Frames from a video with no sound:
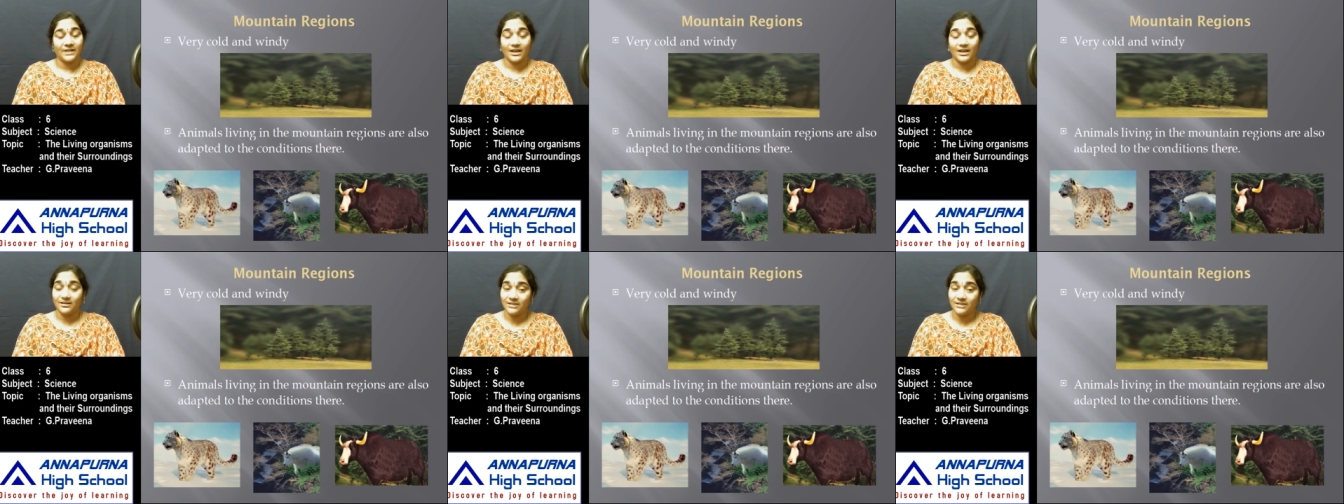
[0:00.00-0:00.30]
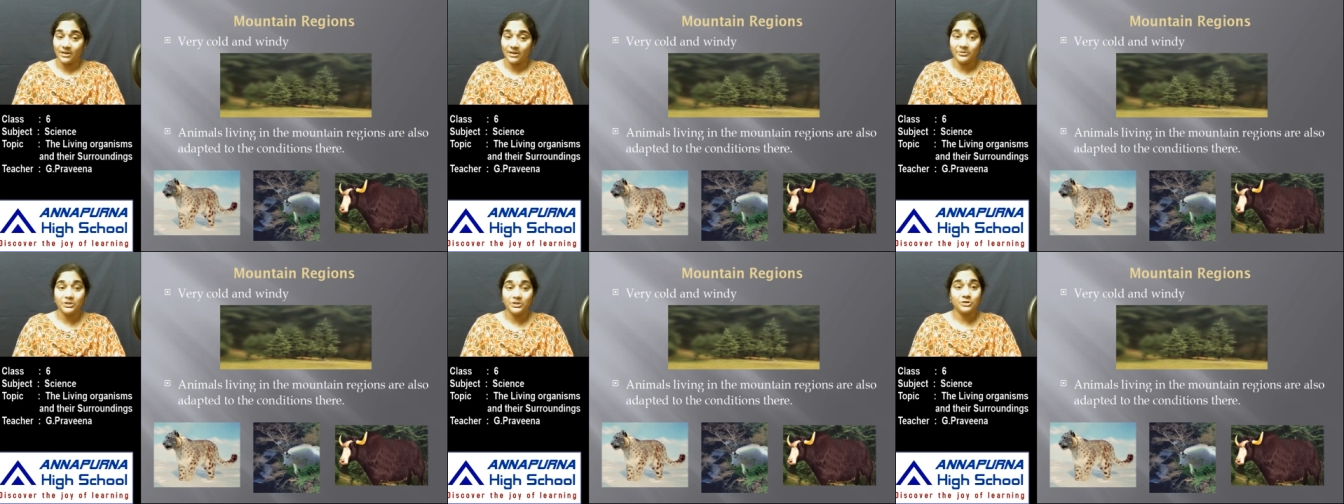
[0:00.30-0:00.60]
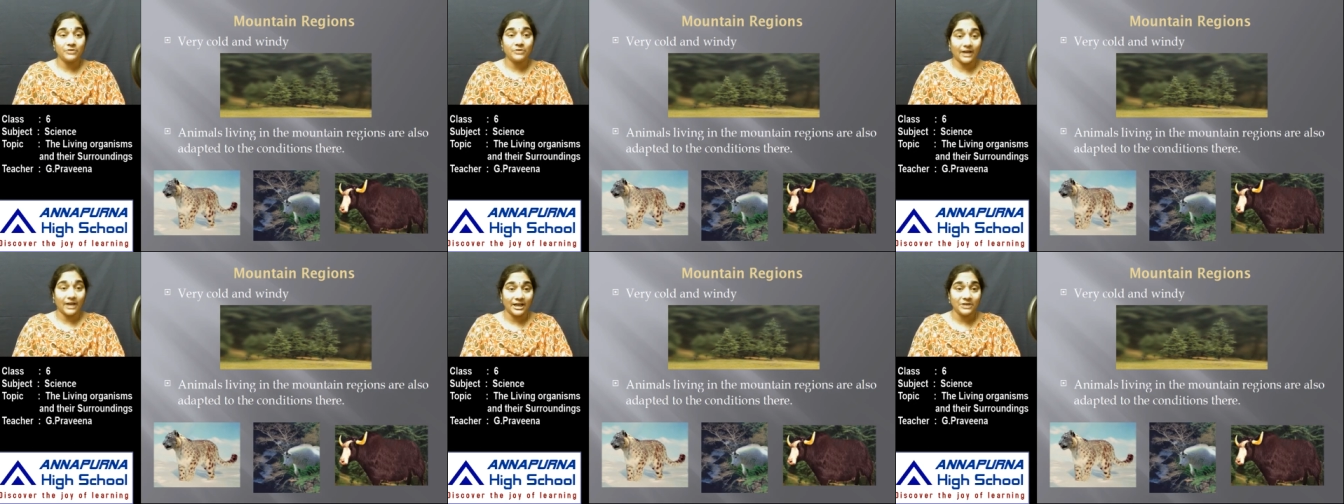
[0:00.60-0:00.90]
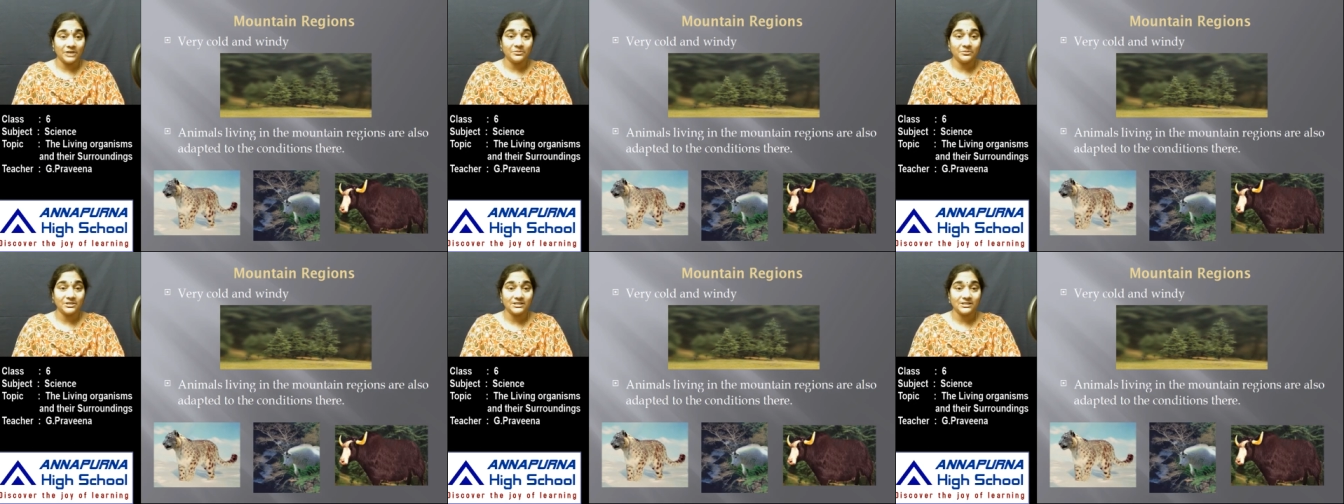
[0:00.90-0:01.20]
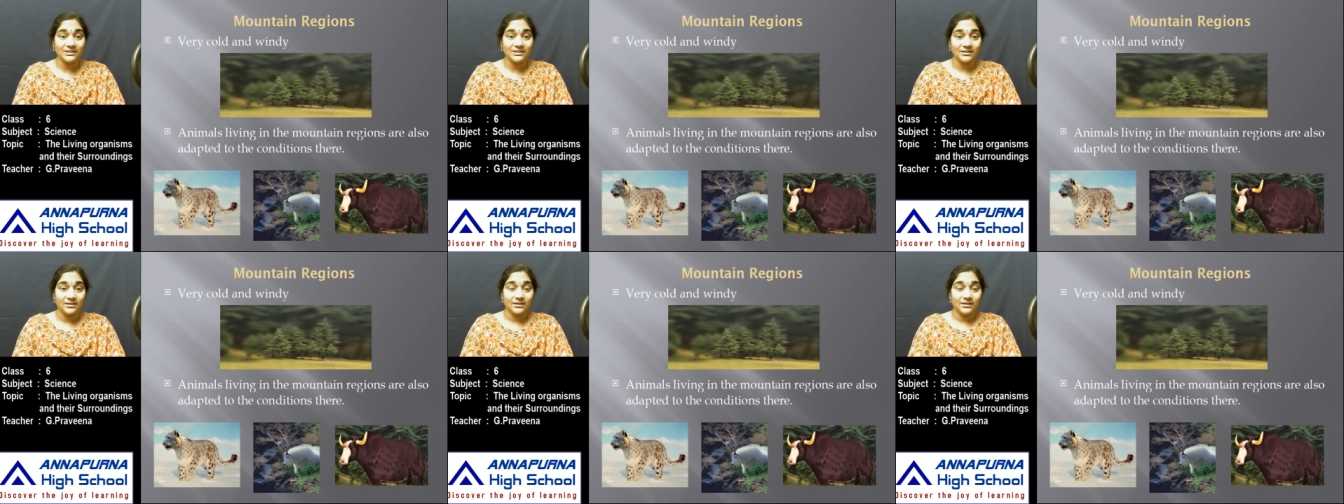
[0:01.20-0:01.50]
And coming to
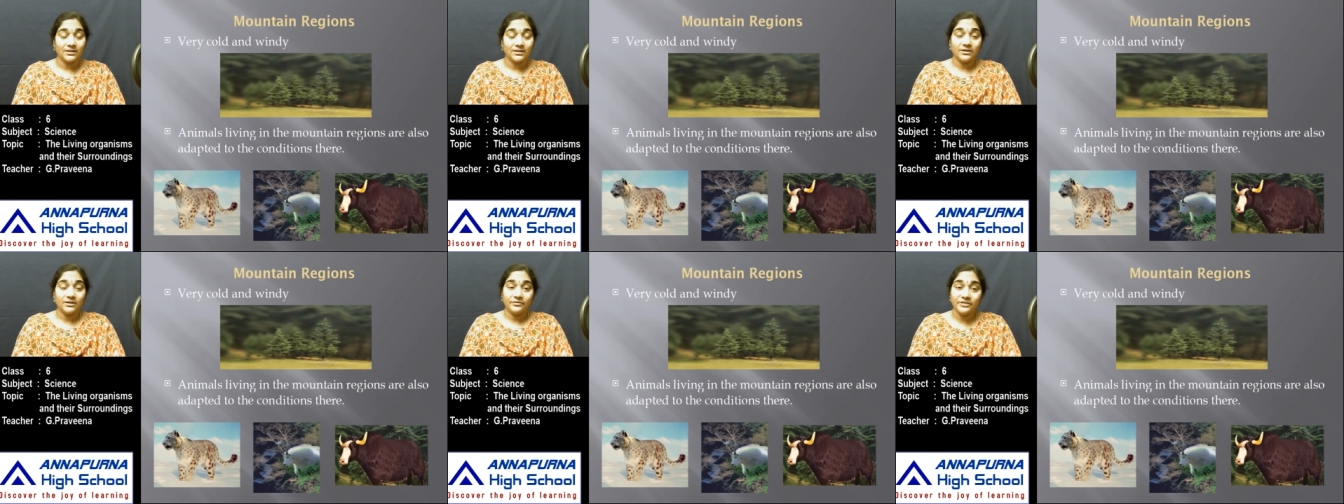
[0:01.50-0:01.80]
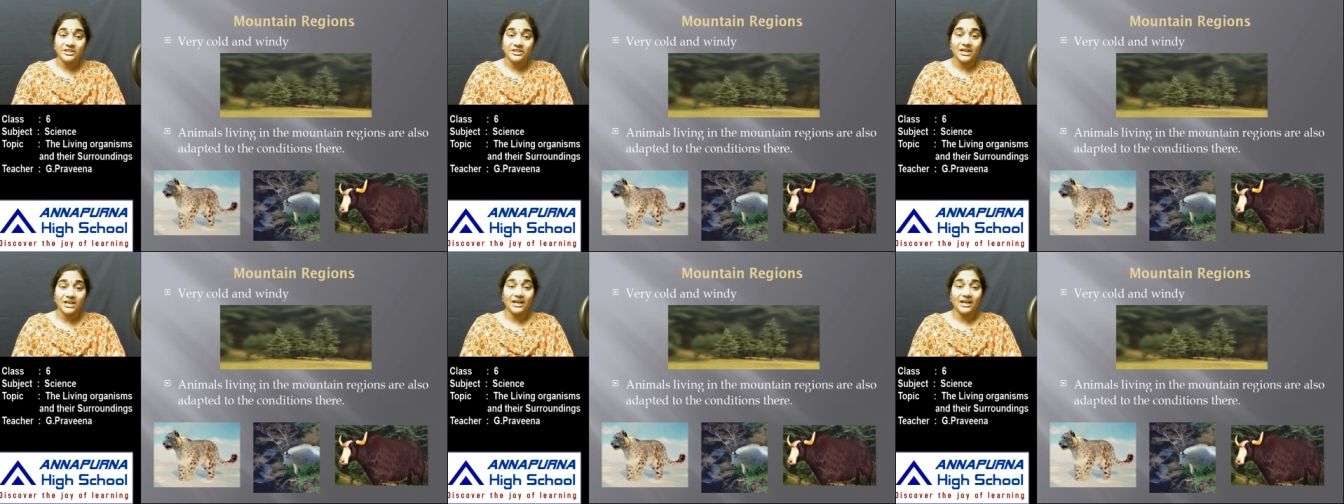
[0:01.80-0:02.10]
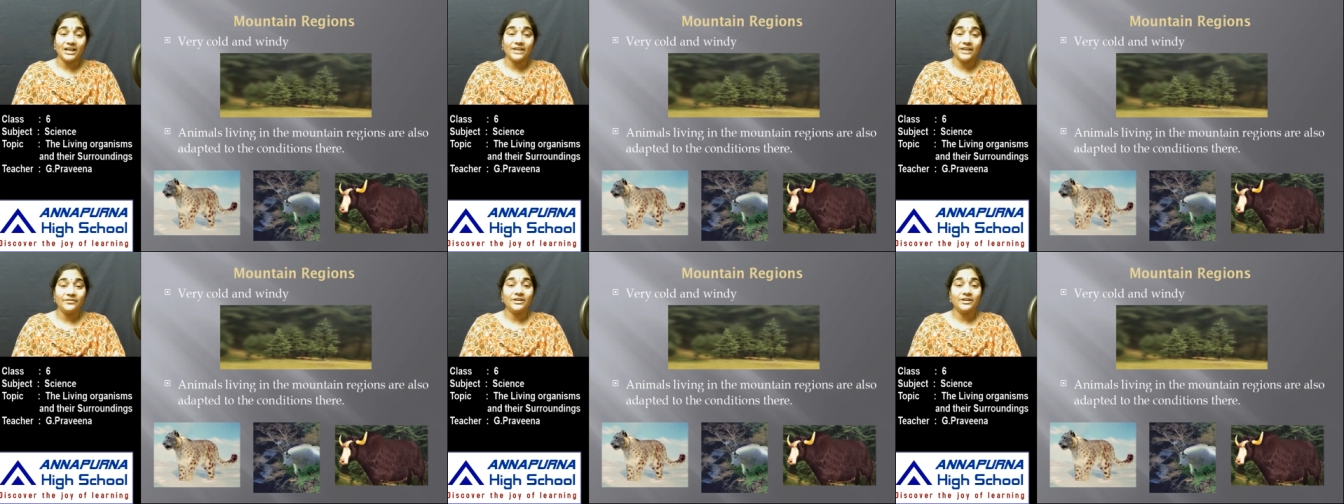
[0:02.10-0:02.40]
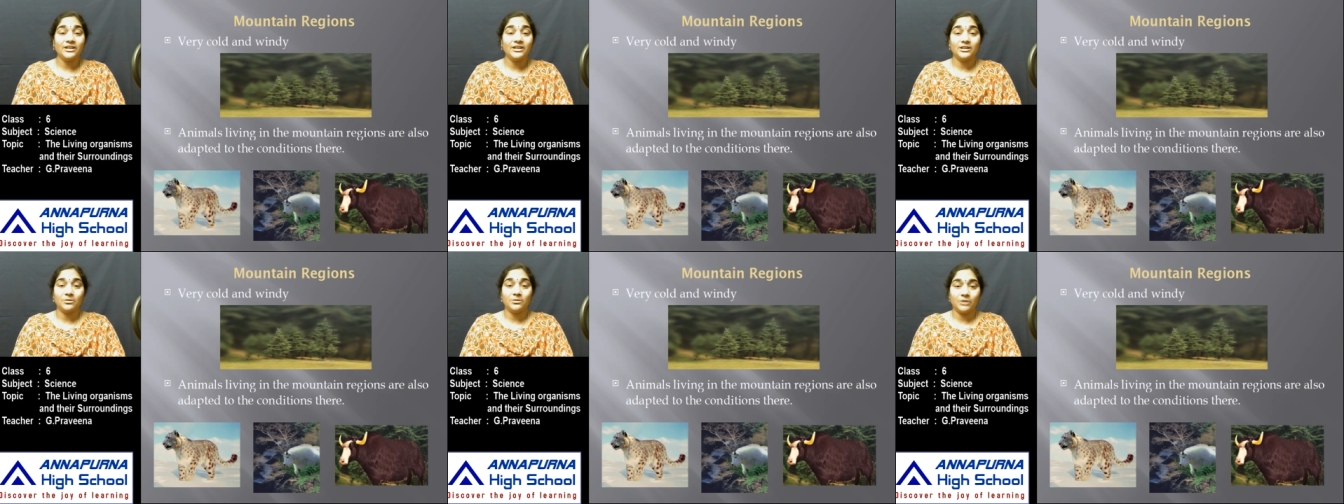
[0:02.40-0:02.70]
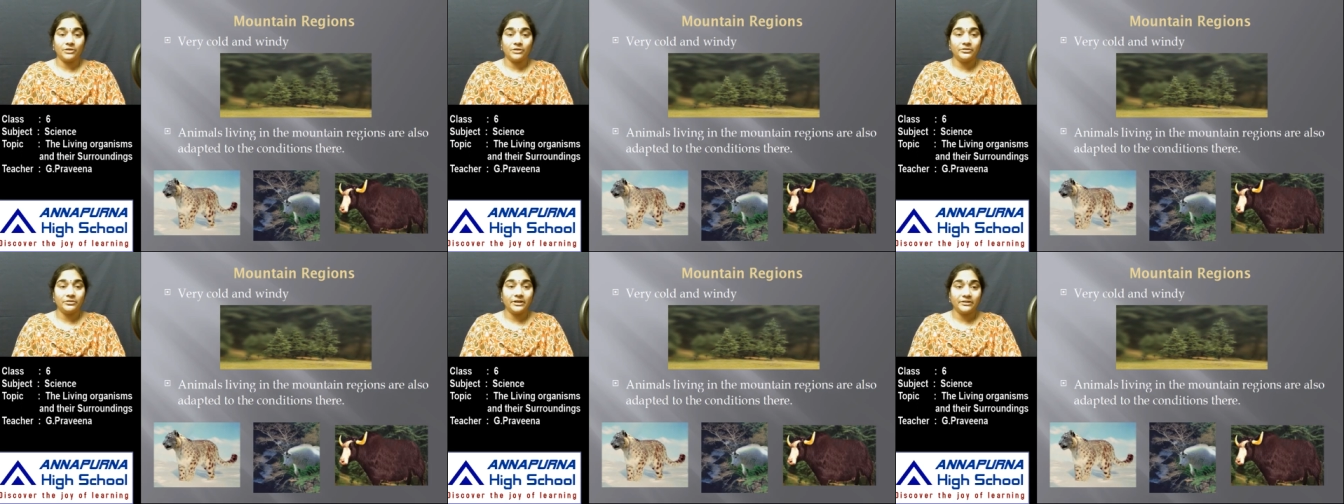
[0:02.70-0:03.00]
animals which are living in the
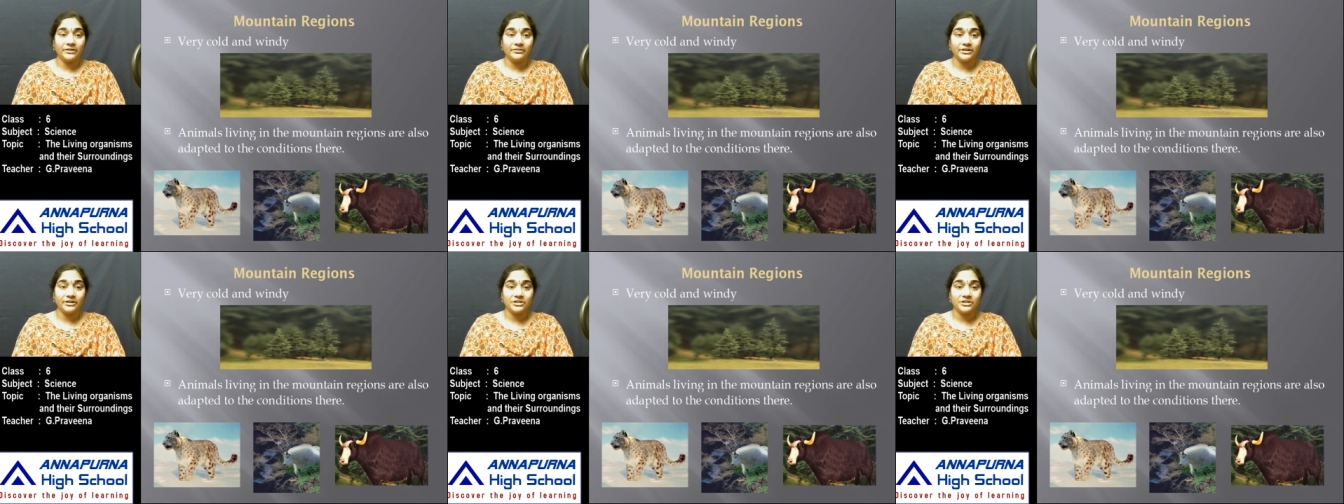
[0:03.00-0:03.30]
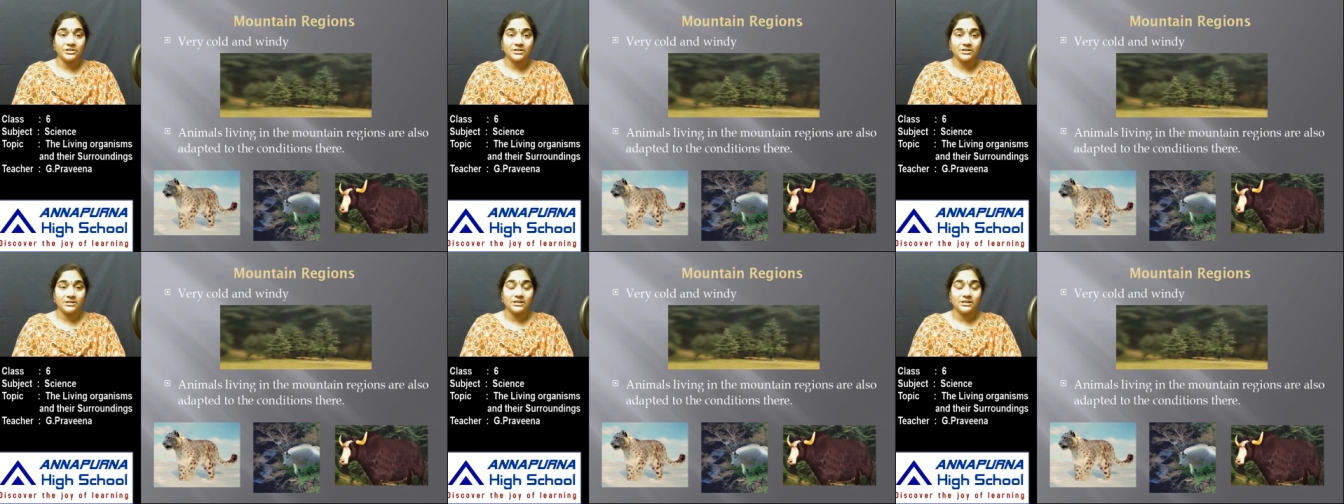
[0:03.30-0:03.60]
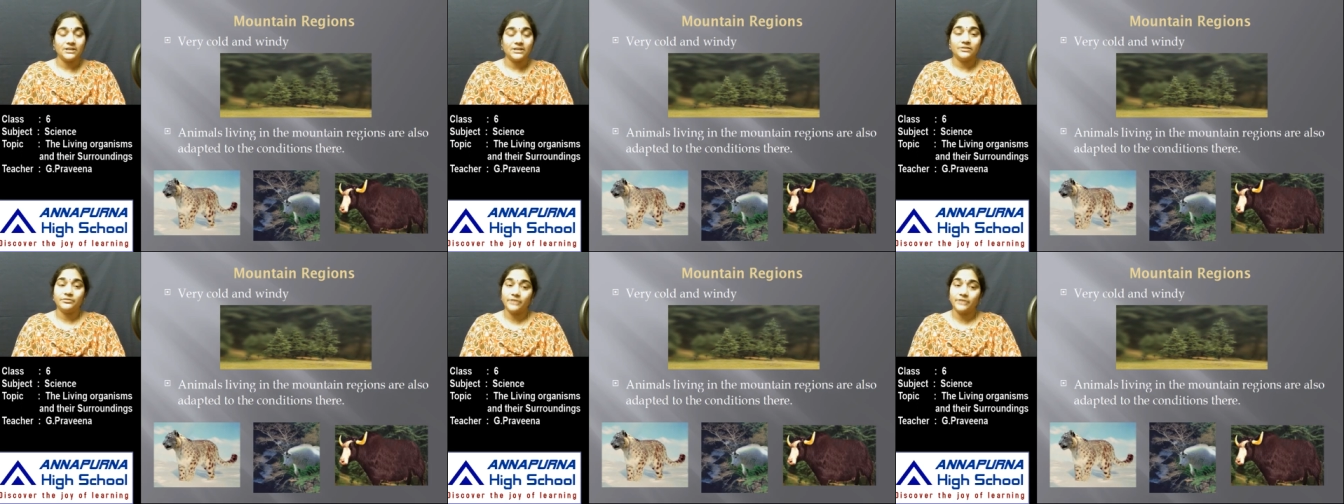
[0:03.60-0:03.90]
mountain regions,